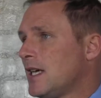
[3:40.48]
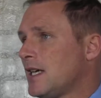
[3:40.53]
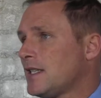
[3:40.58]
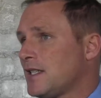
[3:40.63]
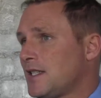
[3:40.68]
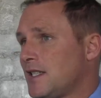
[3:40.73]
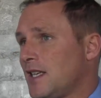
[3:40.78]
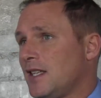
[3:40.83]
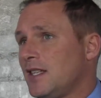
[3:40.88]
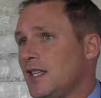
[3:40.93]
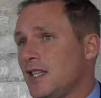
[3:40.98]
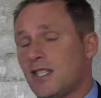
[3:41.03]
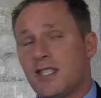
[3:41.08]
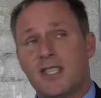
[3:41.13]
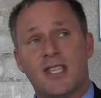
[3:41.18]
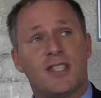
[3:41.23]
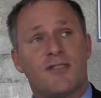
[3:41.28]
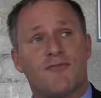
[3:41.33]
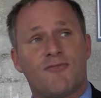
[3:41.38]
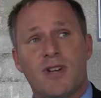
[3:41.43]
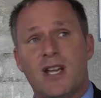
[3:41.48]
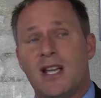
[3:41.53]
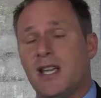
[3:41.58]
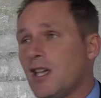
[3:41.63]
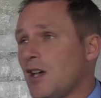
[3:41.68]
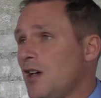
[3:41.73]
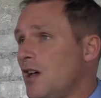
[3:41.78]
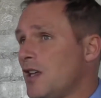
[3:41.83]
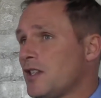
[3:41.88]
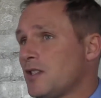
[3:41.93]
As I said, this
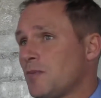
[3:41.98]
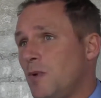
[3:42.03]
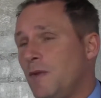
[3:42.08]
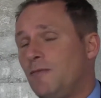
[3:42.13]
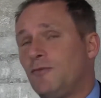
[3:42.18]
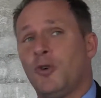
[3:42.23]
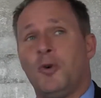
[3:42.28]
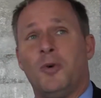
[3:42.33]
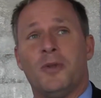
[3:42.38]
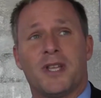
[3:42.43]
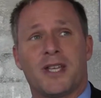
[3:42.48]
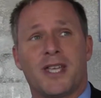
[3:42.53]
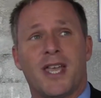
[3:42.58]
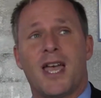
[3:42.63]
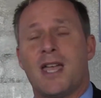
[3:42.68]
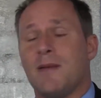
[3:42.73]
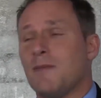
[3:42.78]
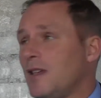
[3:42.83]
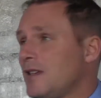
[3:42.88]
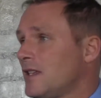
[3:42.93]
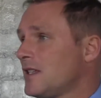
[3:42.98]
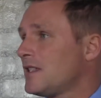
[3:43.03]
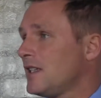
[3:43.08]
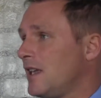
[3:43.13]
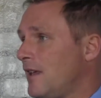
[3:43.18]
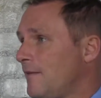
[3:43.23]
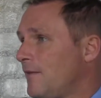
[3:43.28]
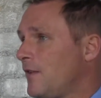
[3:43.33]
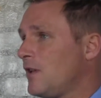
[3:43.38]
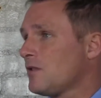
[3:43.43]
really hurts. We've drawn the game. As I
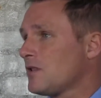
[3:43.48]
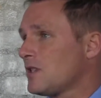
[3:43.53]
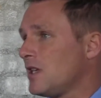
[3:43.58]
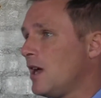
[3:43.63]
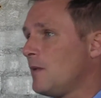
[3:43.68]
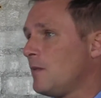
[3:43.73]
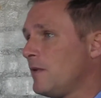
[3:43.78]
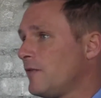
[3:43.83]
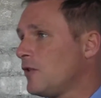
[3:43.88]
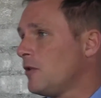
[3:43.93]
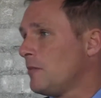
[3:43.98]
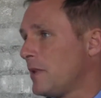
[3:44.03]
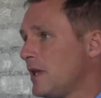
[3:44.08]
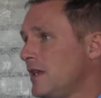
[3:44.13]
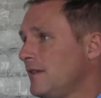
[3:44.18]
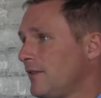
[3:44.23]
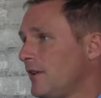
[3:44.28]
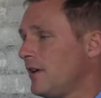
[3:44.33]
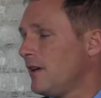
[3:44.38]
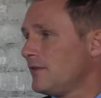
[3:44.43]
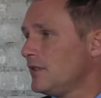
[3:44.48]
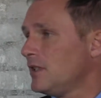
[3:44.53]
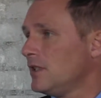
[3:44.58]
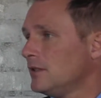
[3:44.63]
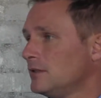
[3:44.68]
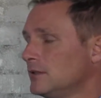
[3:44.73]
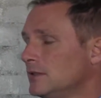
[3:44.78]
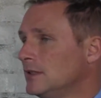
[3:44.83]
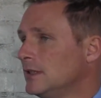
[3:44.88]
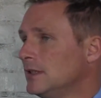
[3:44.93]
said, it feels like we've got beat
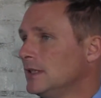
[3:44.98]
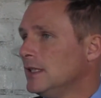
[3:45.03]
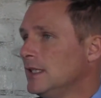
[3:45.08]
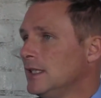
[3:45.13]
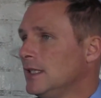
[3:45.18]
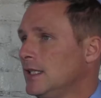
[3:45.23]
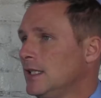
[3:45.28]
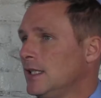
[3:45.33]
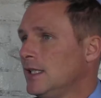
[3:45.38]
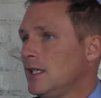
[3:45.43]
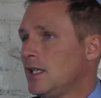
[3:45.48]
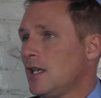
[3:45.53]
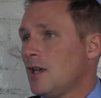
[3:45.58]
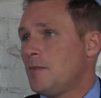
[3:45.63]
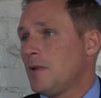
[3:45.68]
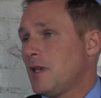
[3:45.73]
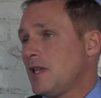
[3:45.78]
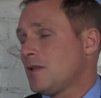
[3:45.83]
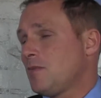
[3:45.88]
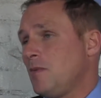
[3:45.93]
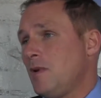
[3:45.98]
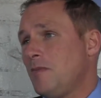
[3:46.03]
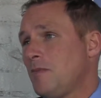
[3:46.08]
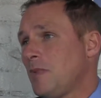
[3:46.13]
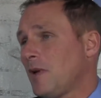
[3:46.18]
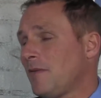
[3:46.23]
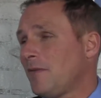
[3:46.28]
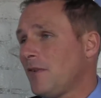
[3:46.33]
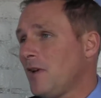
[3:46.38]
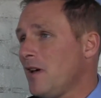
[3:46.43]
5-0. Because we were
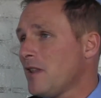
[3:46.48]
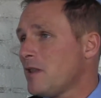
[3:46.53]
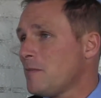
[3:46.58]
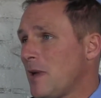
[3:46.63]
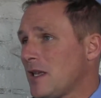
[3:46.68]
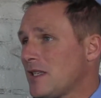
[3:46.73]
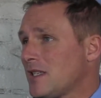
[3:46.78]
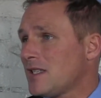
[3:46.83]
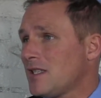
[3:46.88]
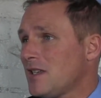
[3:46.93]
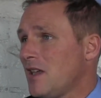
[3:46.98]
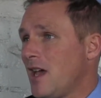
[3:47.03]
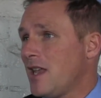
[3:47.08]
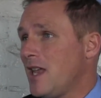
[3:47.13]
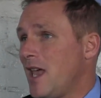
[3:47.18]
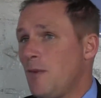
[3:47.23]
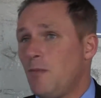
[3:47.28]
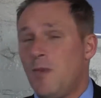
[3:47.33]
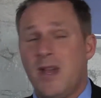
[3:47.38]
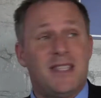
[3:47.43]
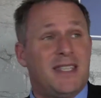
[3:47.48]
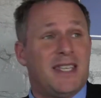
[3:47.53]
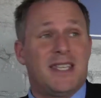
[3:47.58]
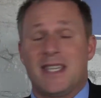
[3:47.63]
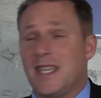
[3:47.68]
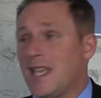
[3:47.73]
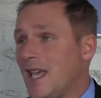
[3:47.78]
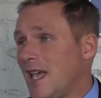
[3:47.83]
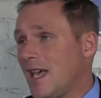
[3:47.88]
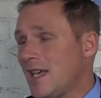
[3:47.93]
by far the better side, and we
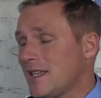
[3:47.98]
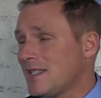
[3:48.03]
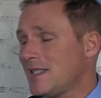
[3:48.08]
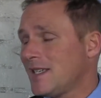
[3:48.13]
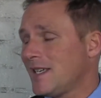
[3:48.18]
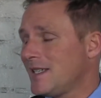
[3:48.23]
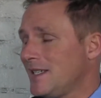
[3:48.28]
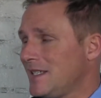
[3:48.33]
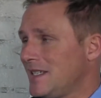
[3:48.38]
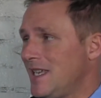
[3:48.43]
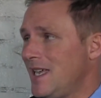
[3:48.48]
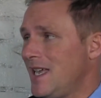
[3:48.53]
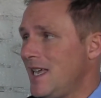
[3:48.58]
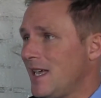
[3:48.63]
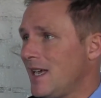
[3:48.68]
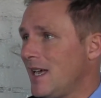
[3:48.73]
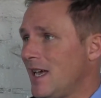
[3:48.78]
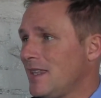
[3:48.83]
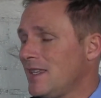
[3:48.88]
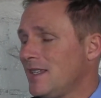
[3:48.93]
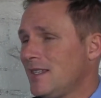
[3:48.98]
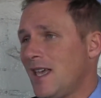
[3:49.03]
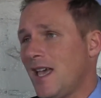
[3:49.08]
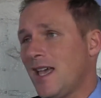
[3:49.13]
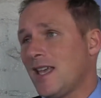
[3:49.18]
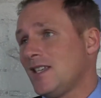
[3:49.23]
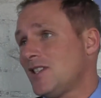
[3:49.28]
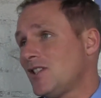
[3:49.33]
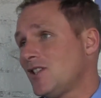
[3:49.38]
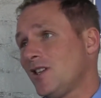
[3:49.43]
didn't get out of second gear, and
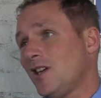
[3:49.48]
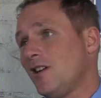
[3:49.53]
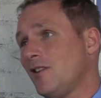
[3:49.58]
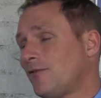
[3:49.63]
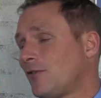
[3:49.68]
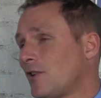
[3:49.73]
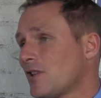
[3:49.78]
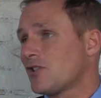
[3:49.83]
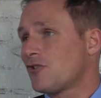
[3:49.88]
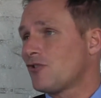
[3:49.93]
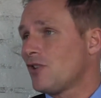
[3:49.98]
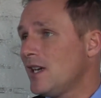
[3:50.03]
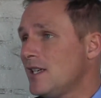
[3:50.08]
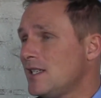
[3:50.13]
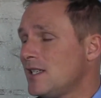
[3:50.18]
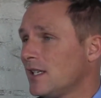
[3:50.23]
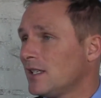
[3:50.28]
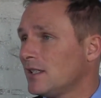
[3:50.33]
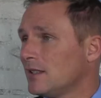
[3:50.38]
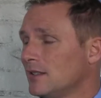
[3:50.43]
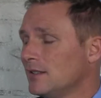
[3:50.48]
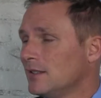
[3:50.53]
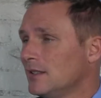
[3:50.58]
that is so frustrating.